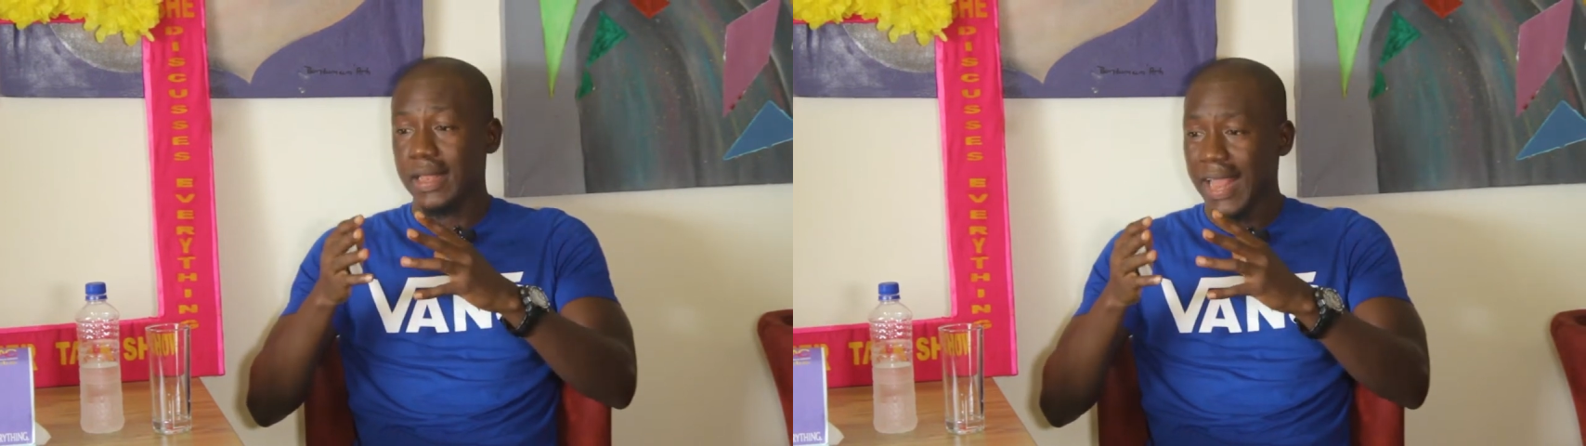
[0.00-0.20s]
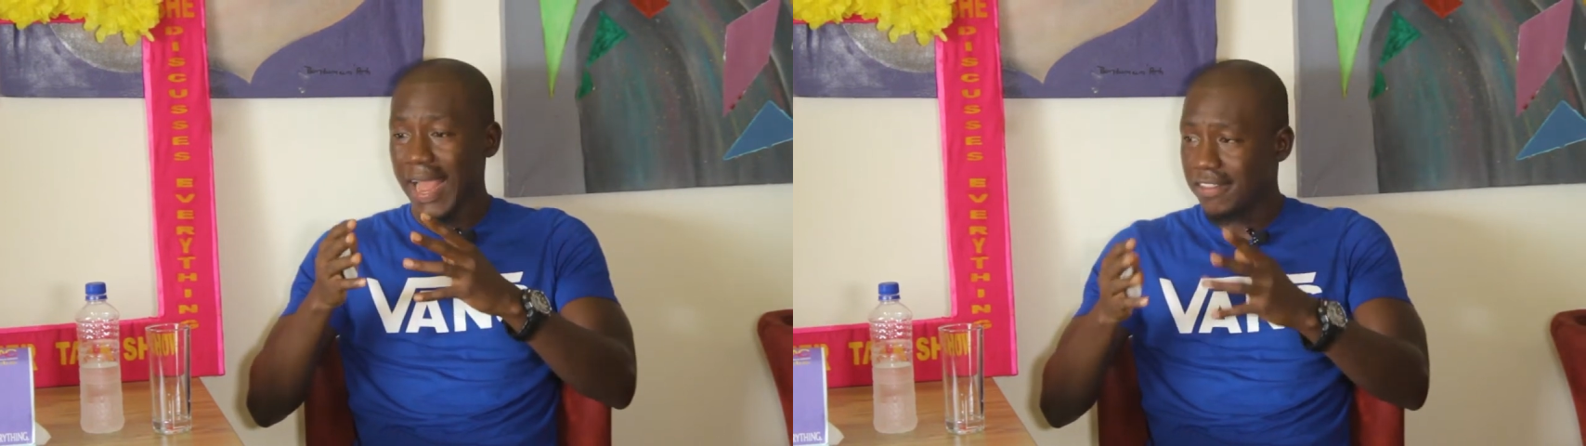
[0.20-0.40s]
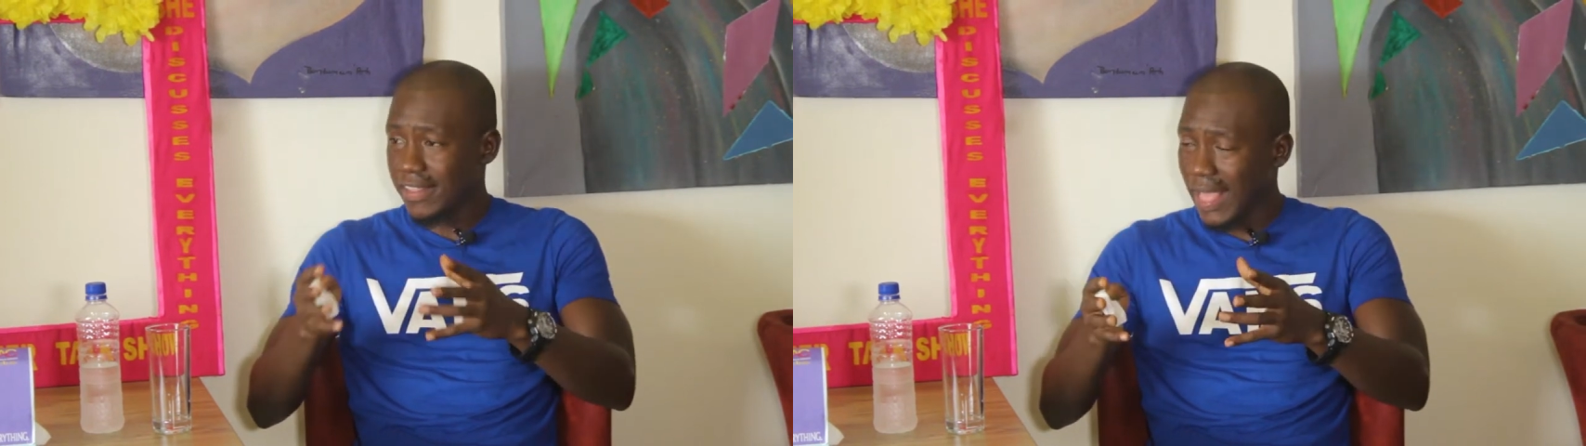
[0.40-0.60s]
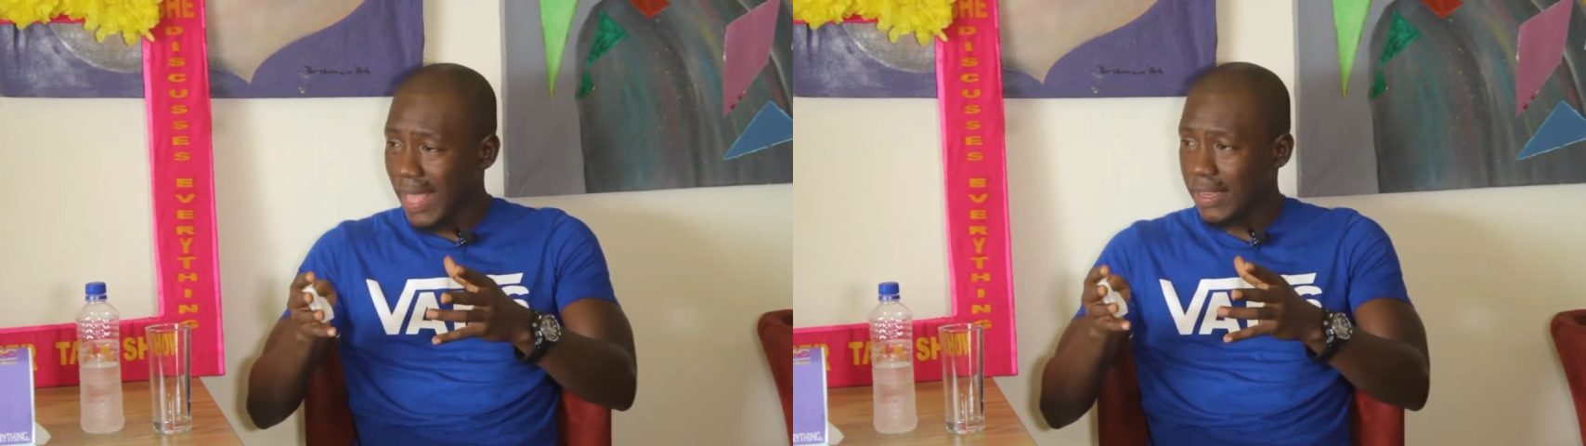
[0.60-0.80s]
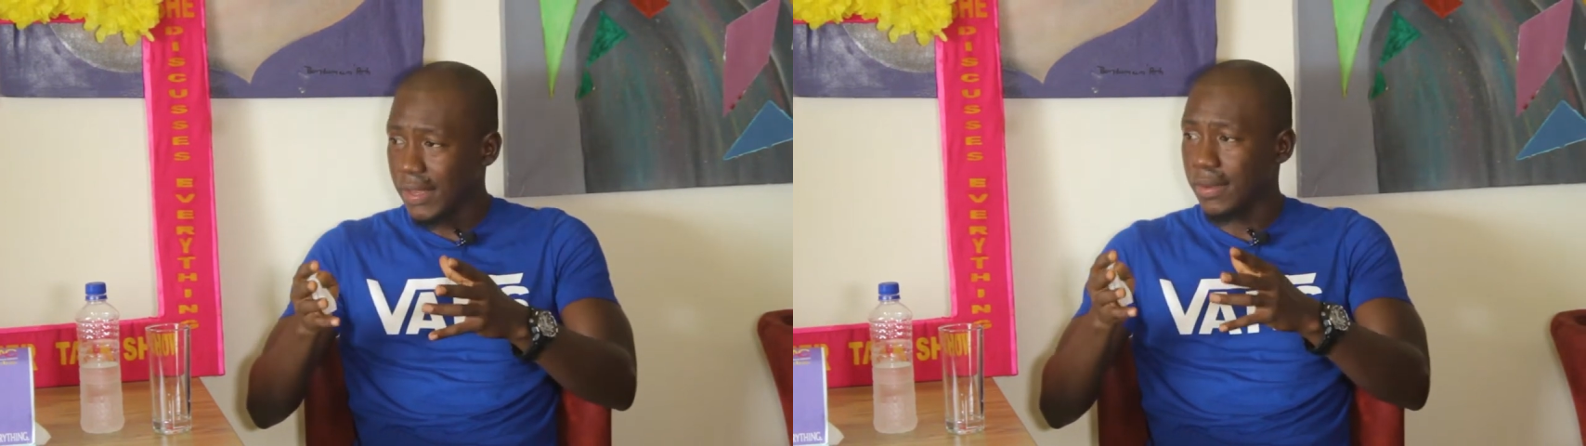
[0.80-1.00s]
that
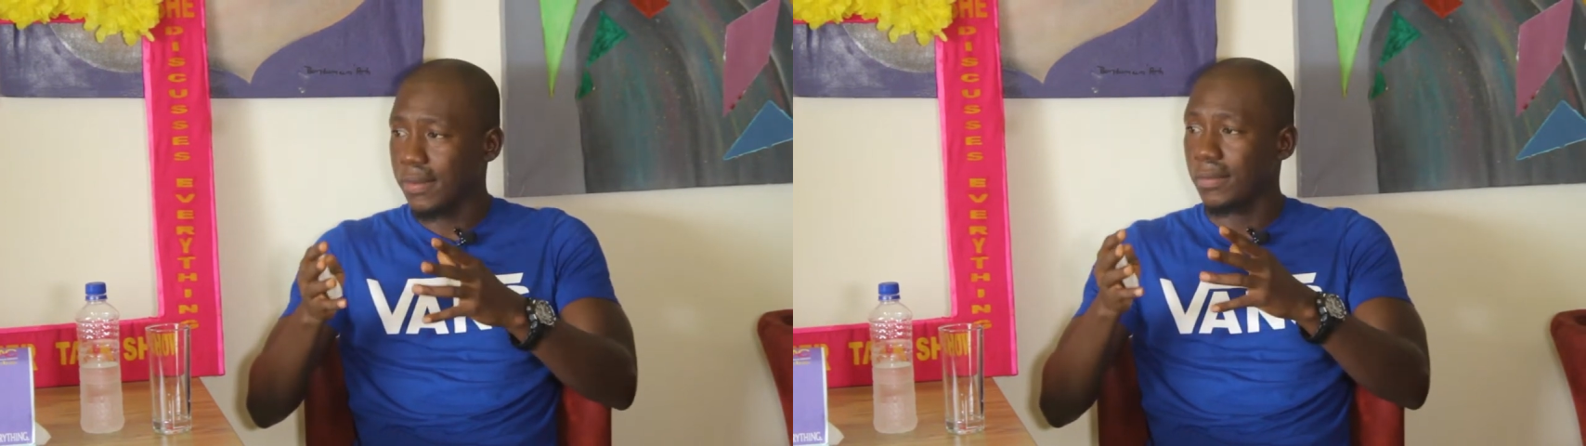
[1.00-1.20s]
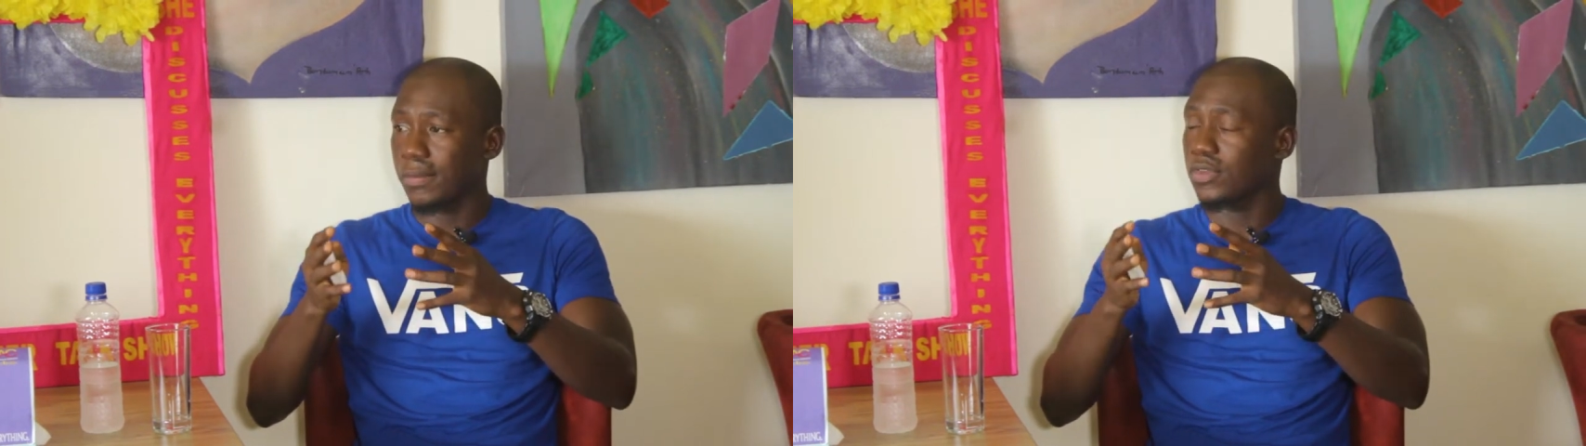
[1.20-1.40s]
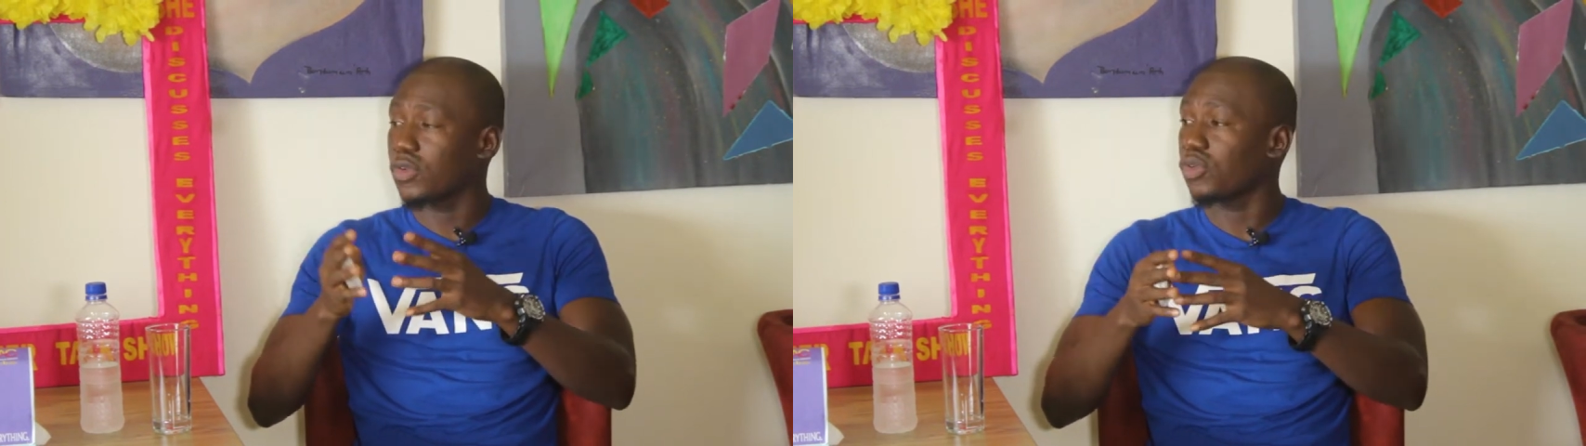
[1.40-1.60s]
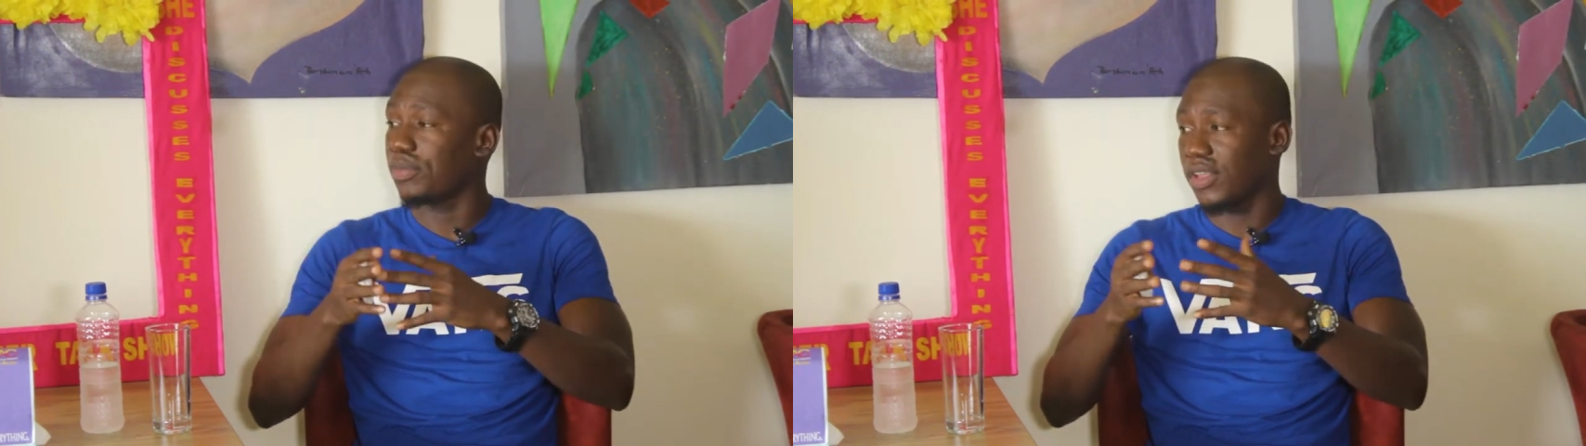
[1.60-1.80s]
garden was going to be